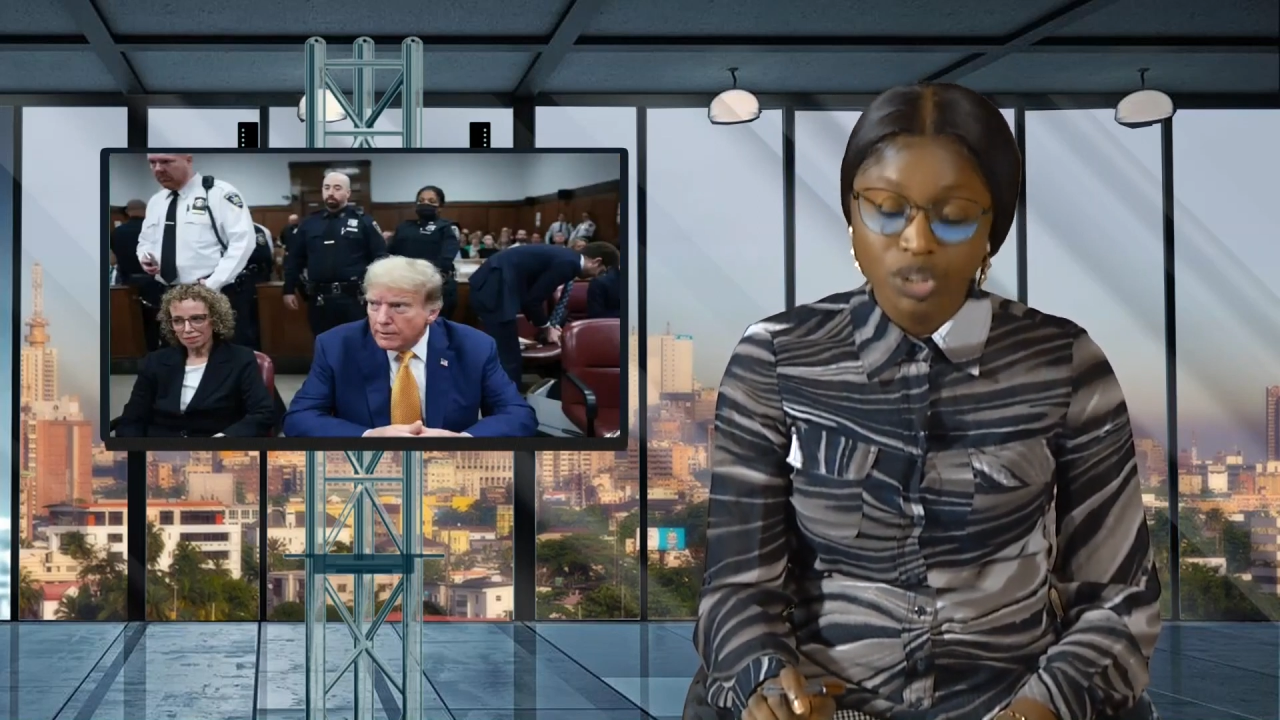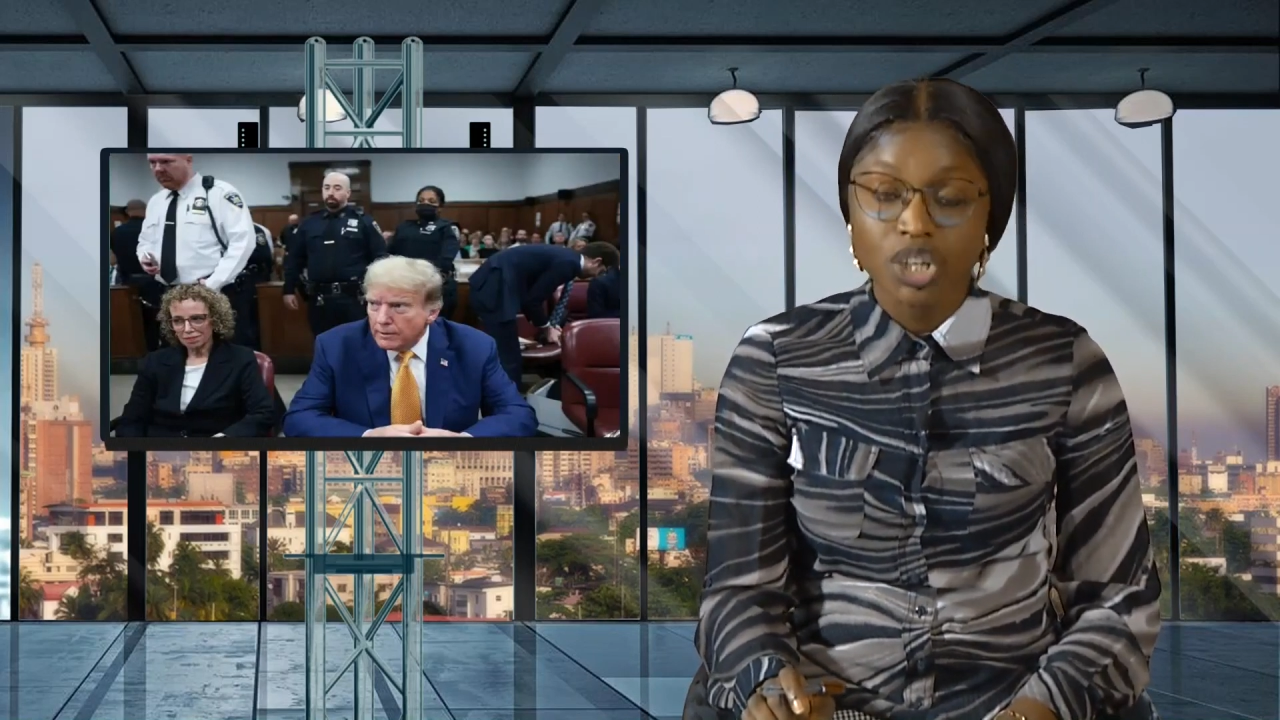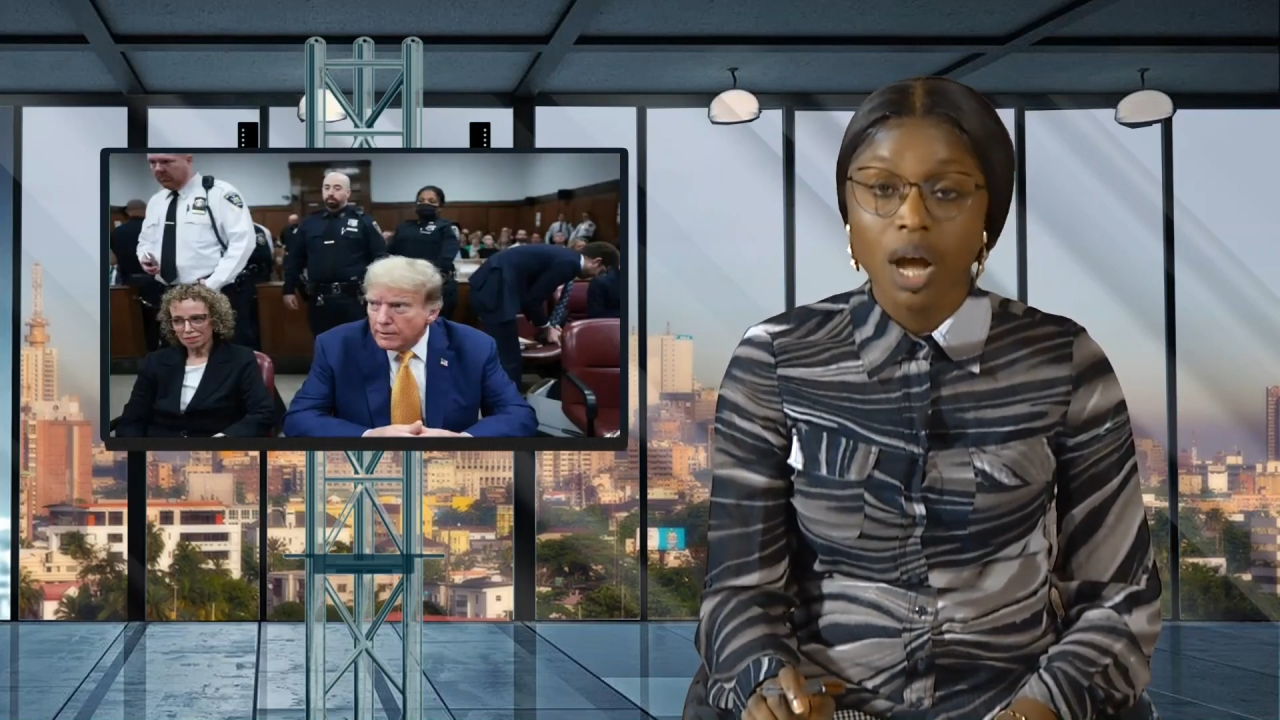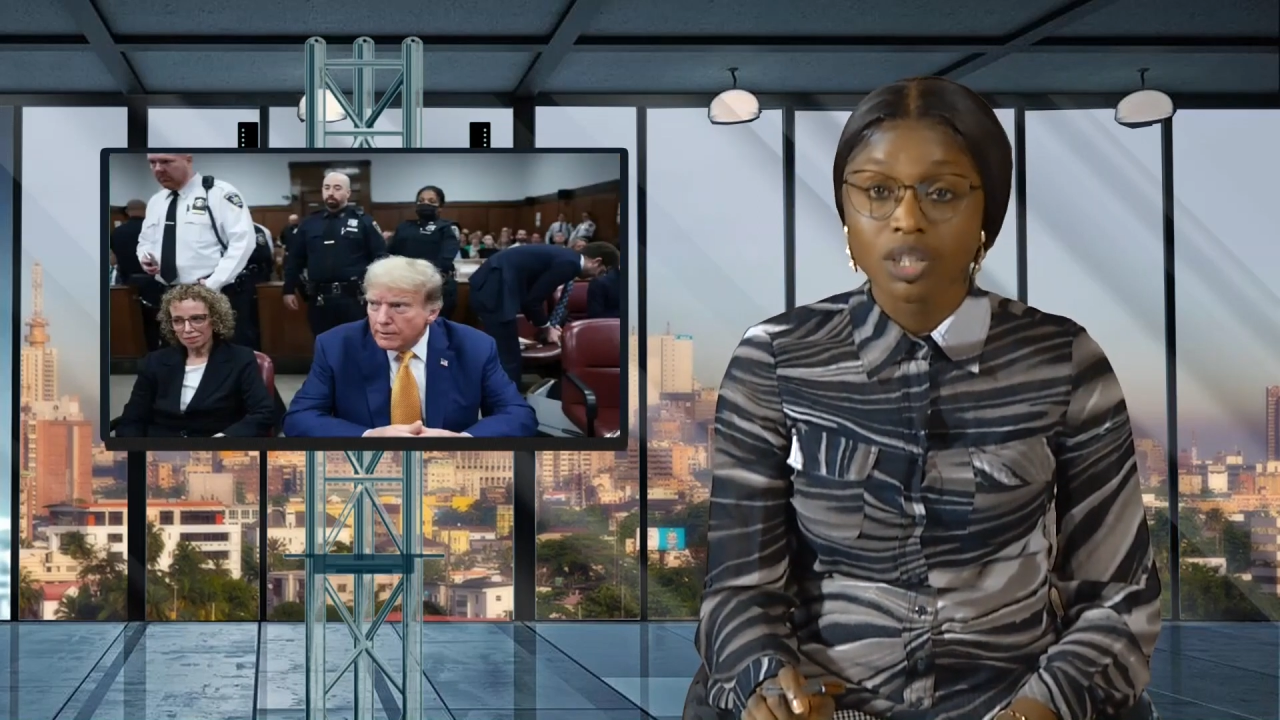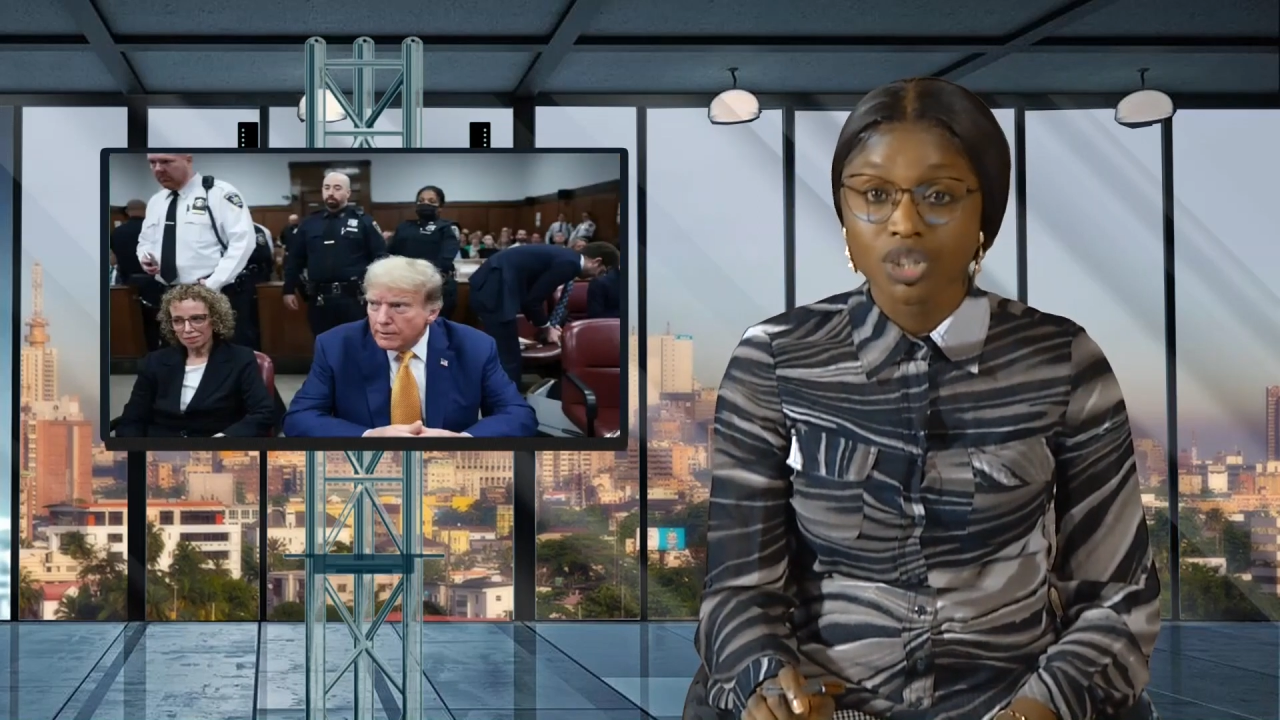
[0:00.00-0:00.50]

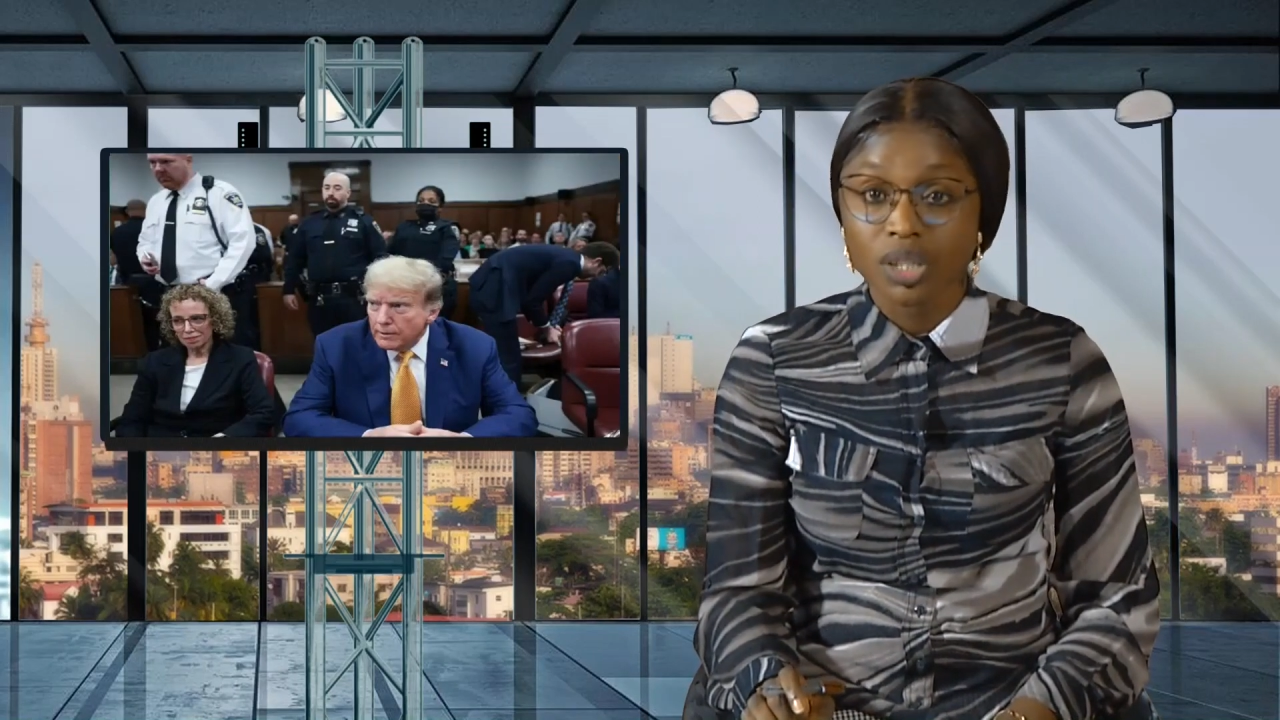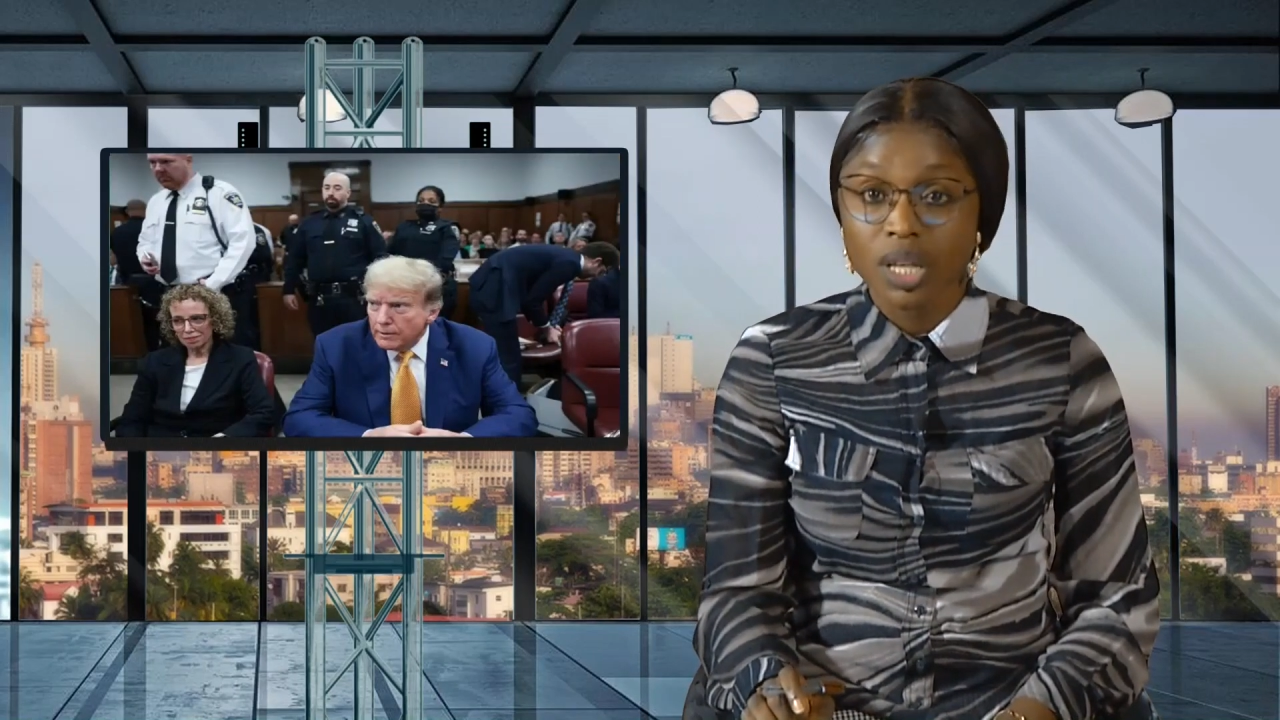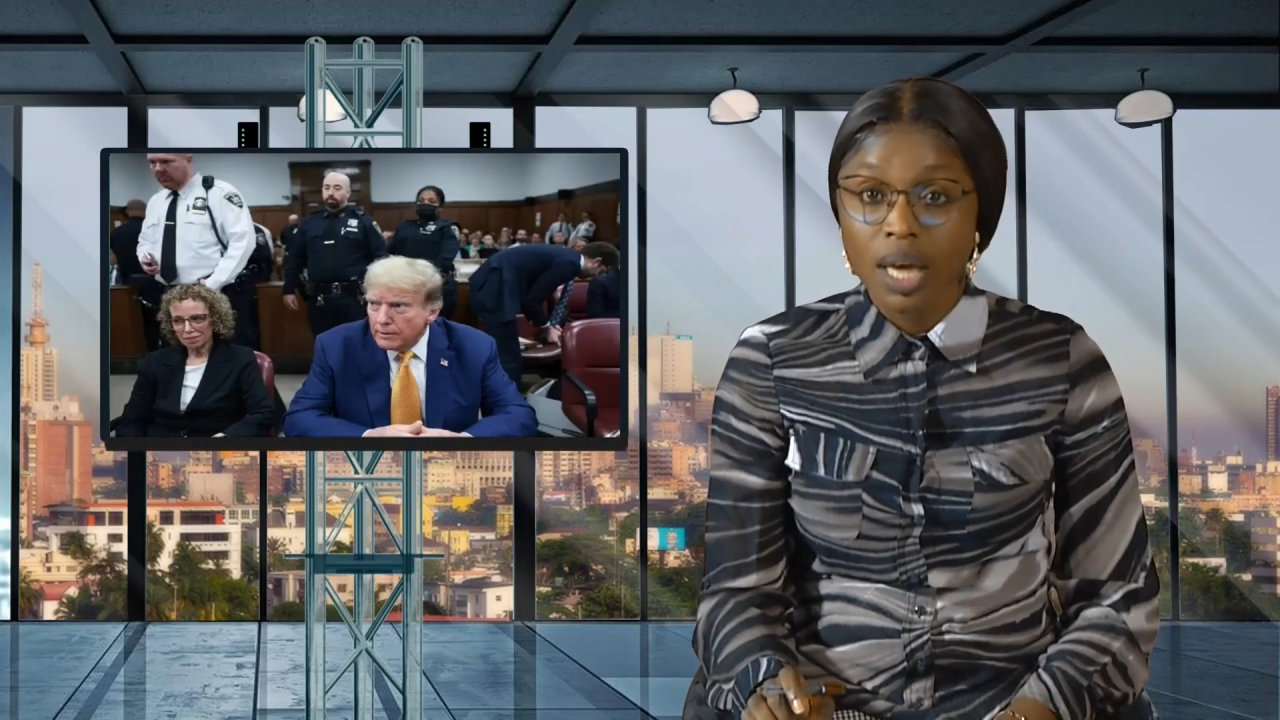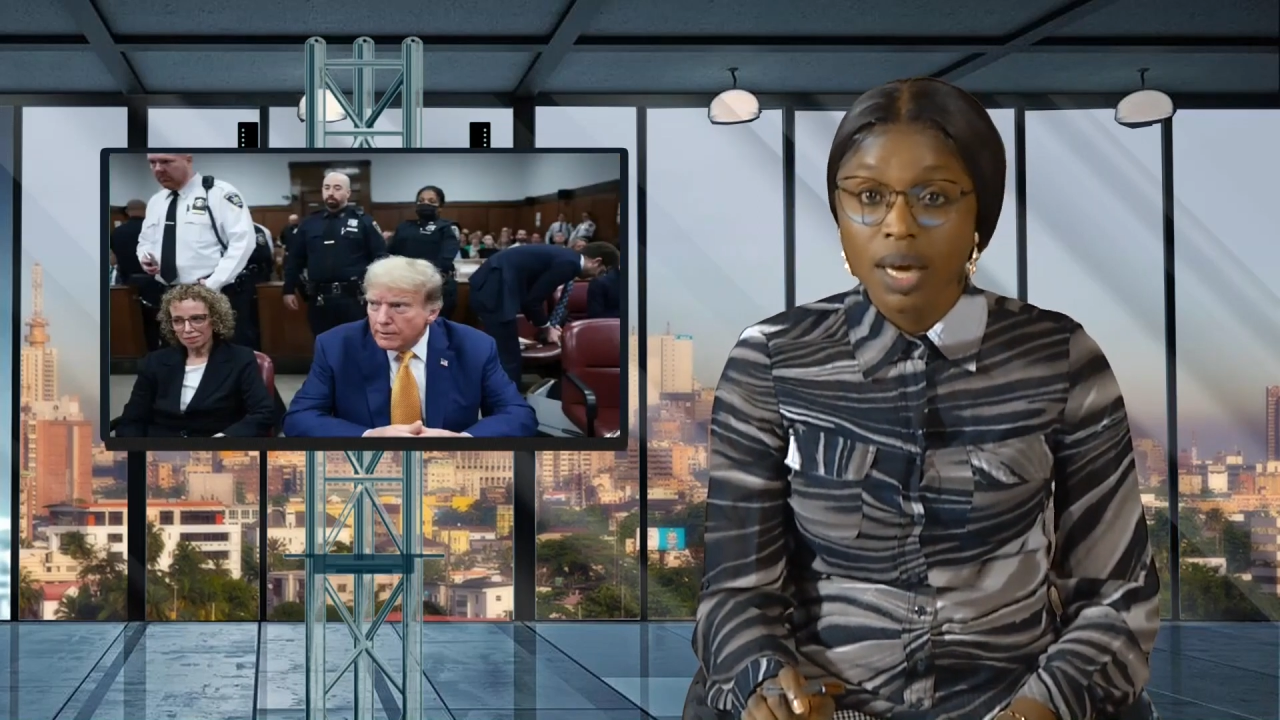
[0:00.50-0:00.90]
charges